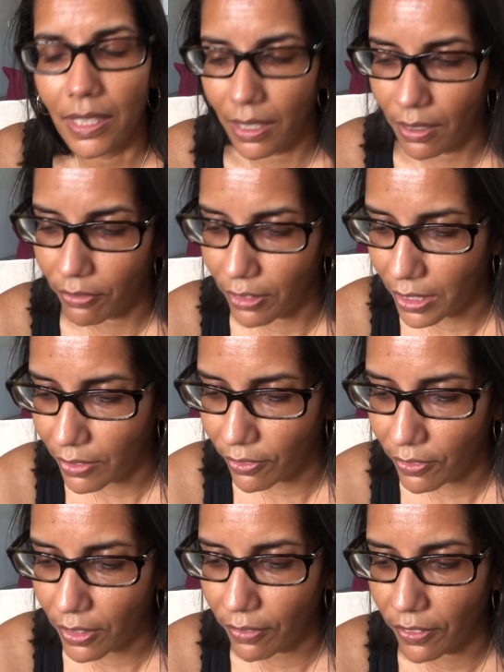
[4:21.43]
I've written
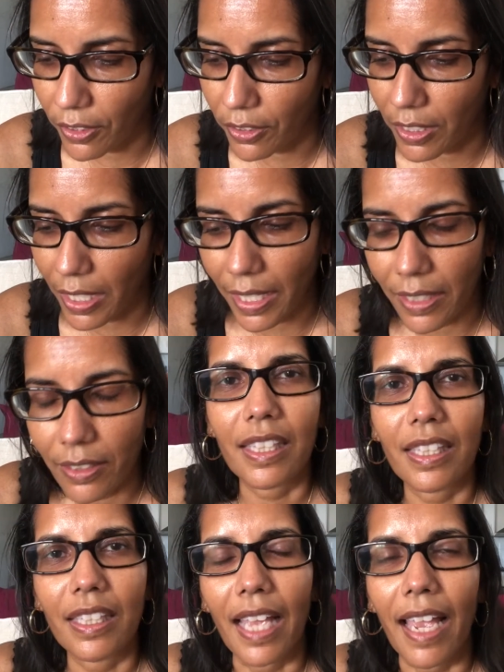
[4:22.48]
a few down,
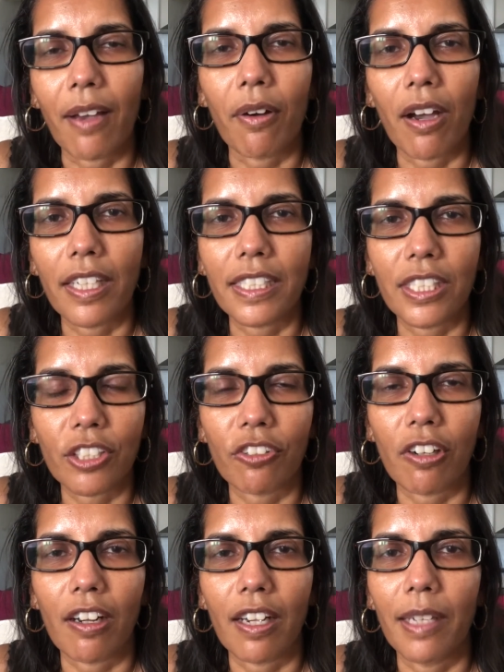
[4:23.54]
how I
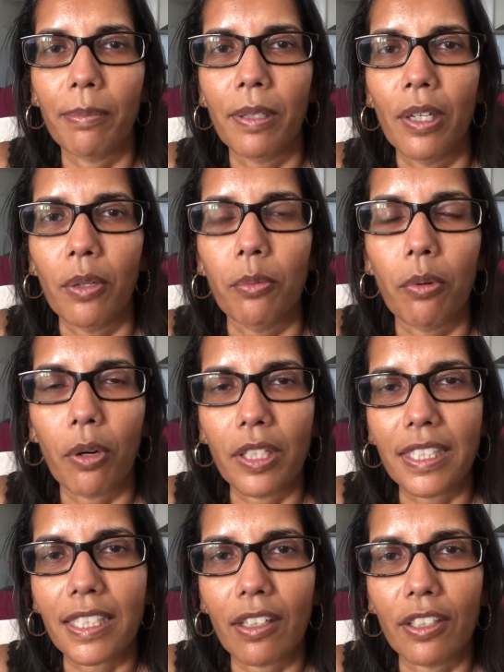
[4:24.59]
describe what is
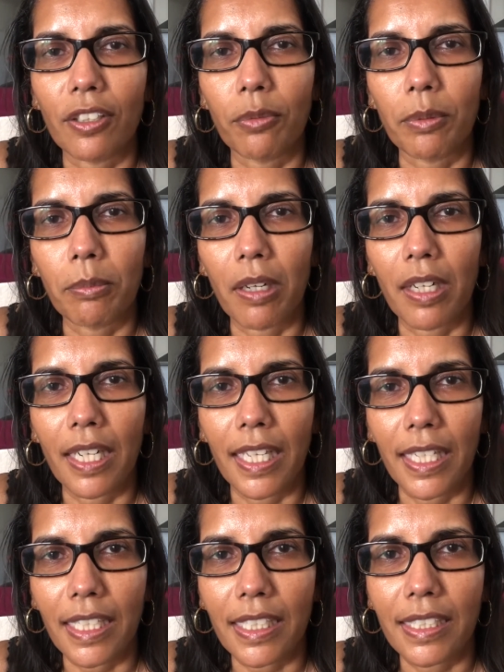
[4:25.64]
going on with my
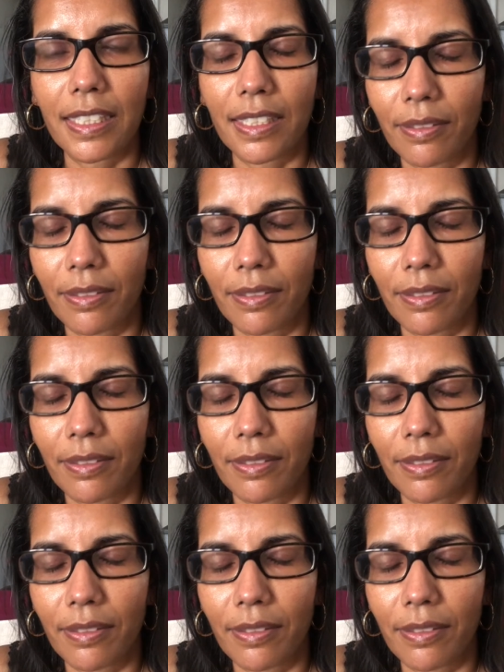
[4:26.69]
legs.